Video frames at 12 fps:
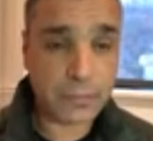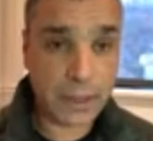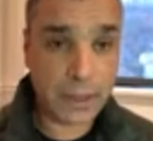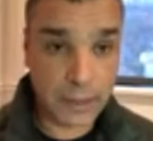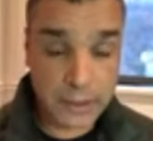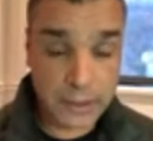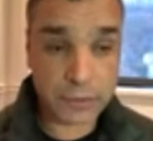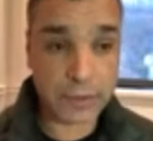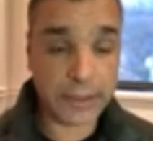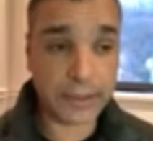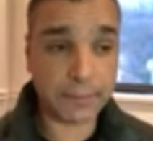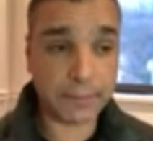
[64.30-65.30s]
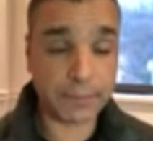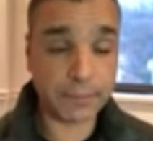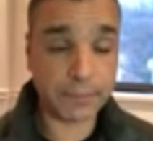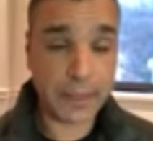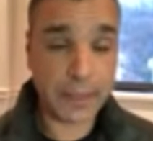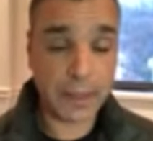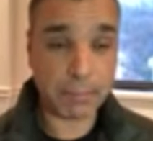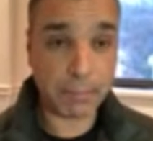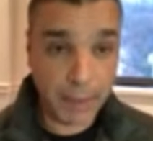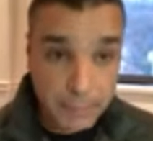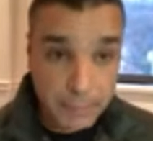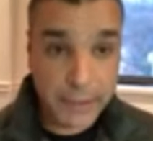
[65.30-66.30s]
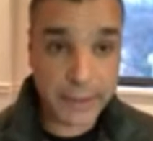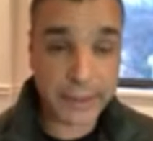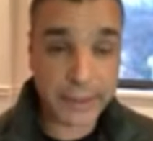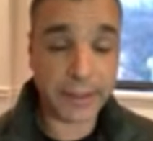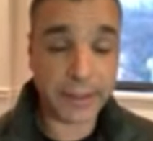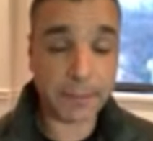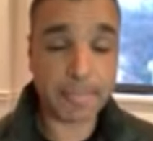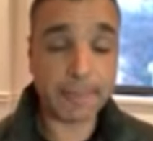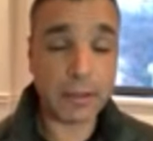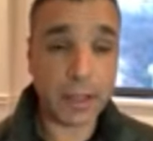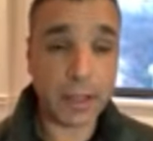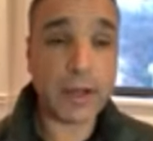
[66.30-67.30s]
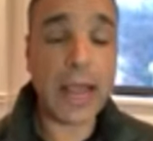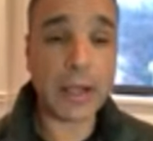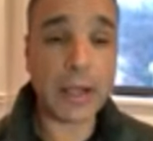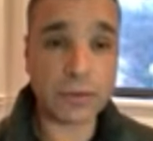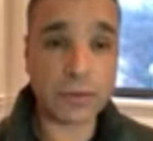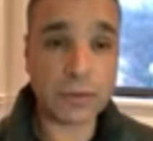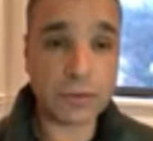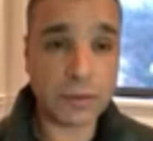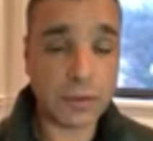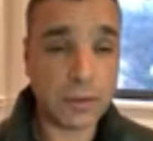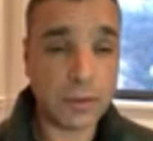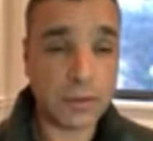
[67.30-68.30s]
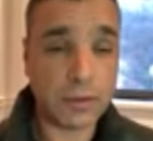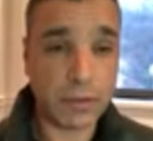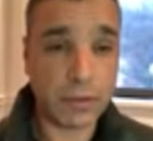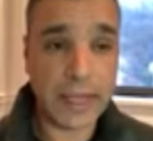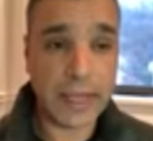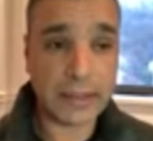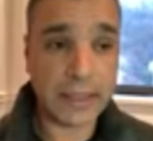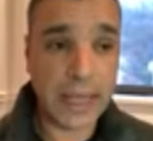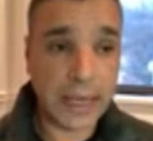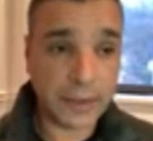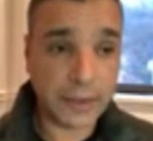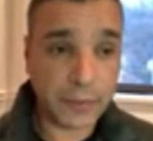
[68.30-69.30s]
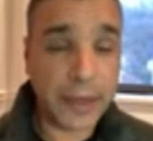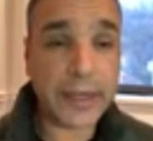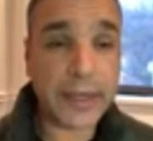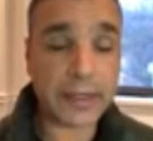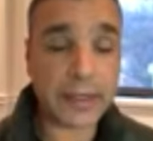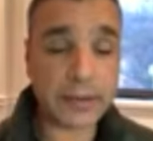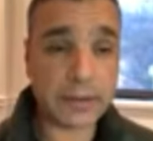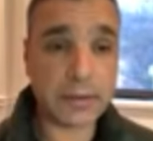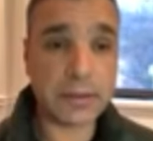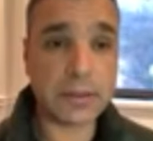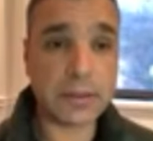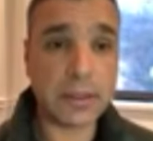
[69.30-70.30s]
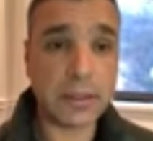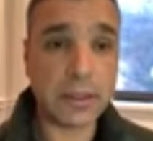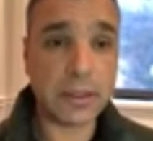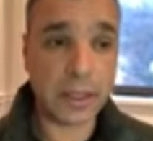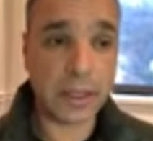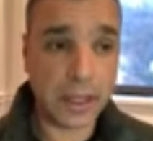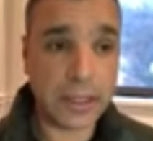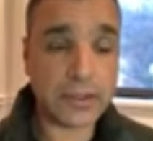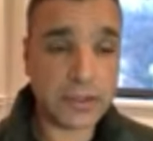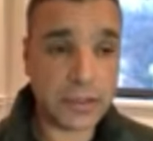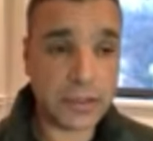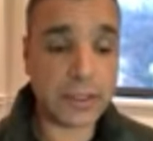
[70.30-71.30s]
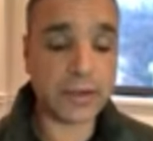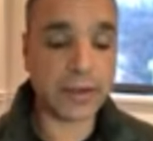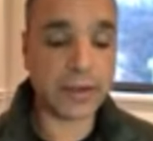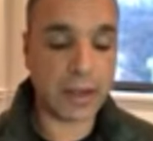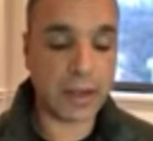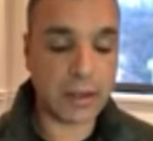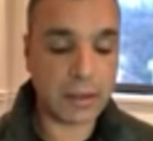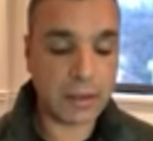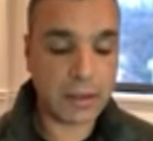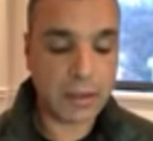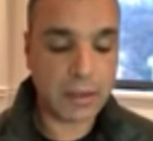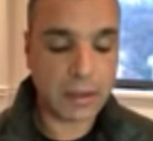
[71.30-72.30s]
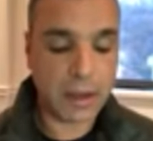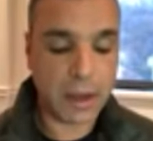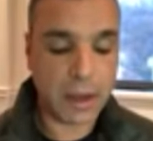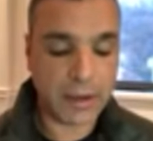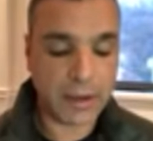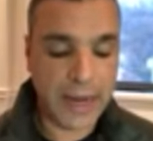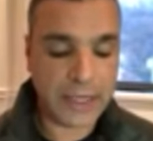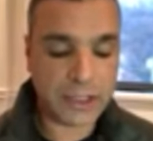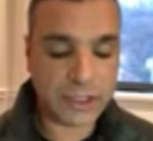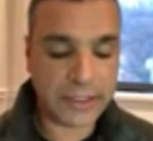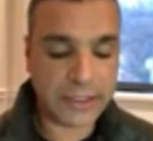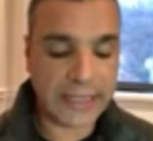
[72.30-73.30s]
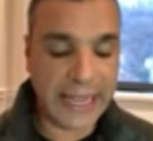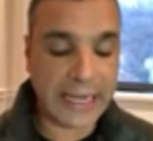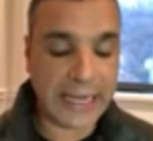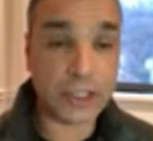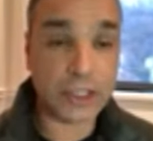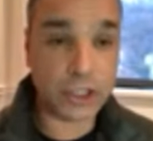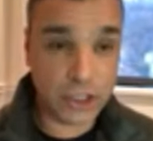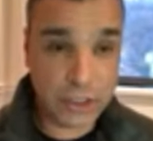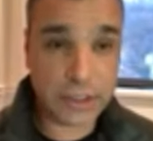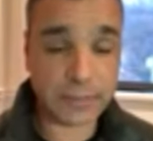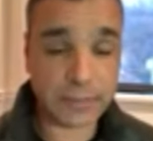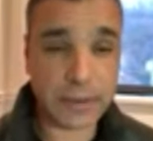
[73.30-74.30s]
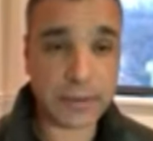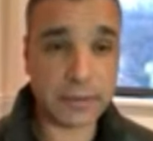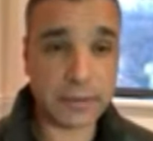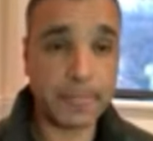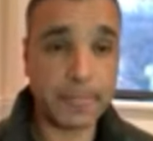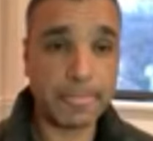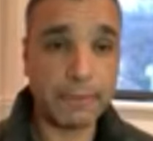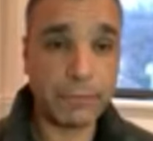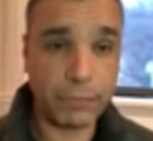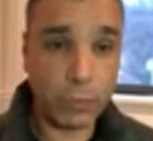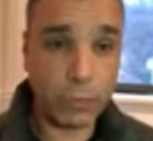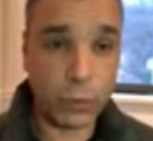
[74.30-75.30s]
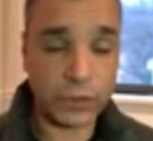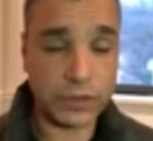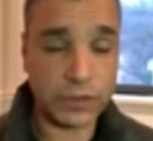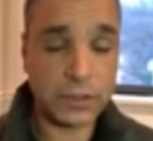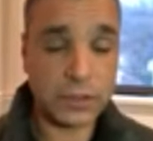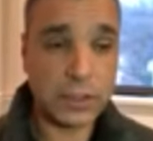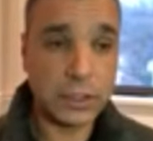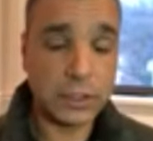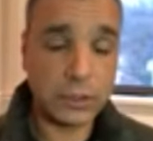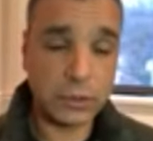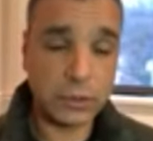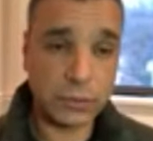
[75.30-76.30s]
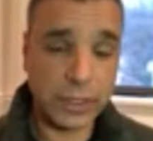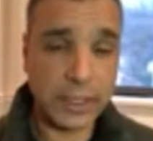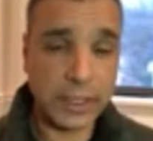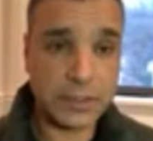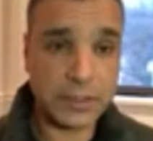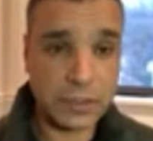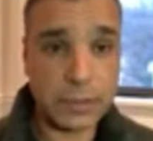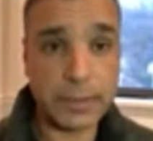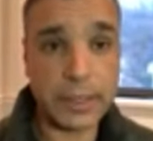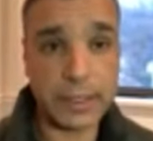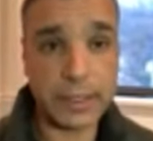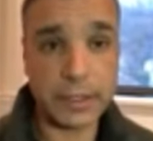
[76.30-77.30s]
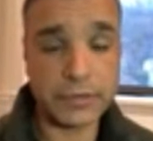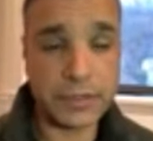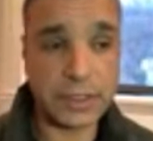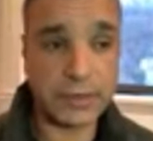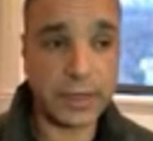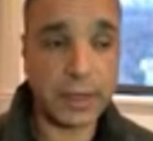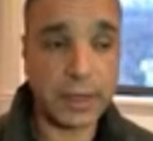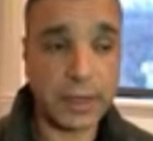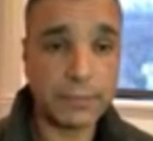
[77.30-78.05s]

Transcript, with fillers: literally publicly announced that the Iranians in Syria are actually a legitimate force to keep the stability of Syria.